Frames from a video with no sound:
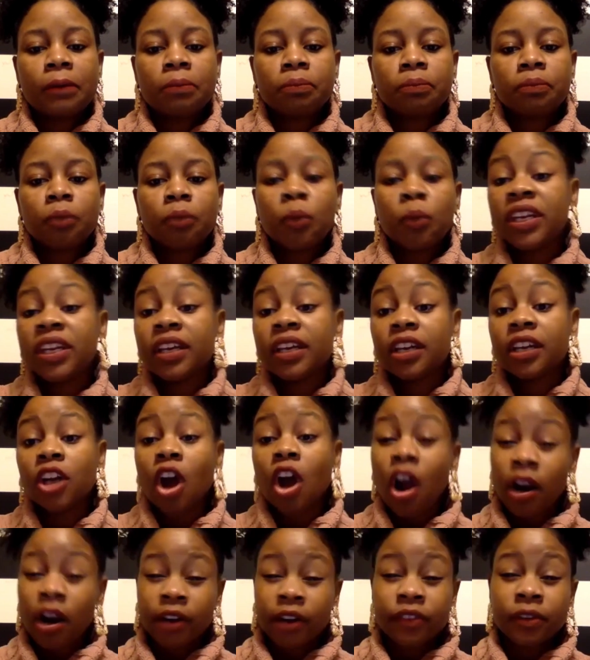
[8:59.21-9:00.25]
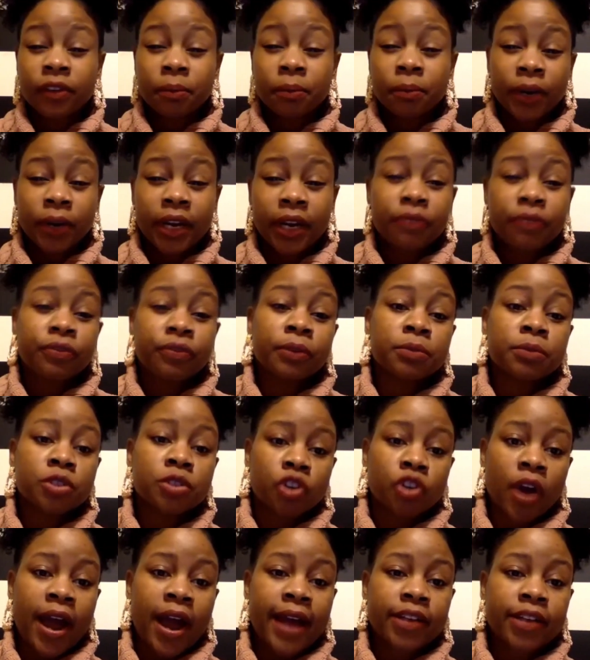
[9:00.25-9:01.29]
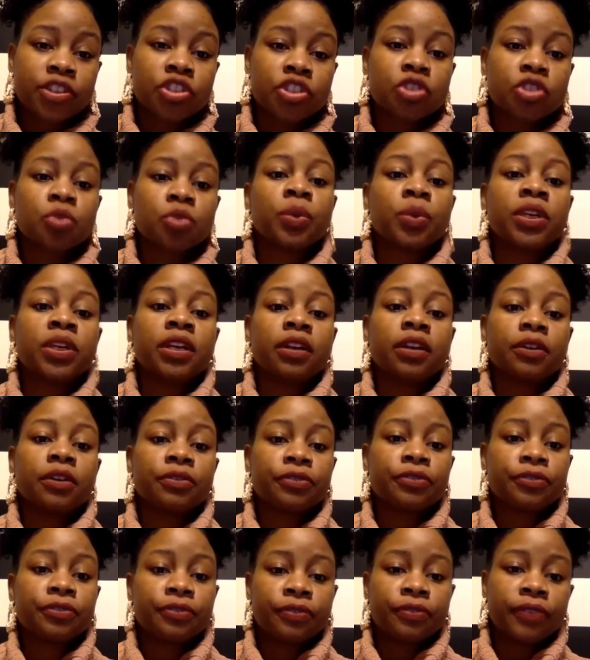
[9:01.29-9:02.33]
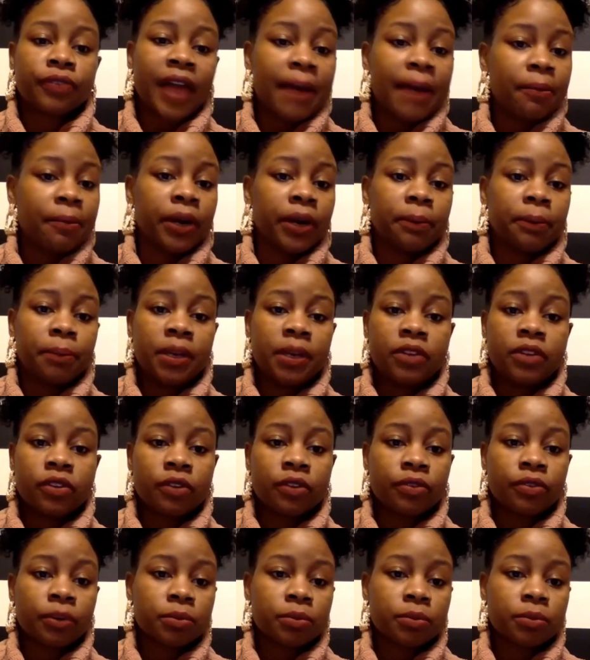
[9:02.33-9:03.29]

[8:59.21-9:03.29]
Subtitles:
we did an artisan bread from scratch. We did a flatbread pizza from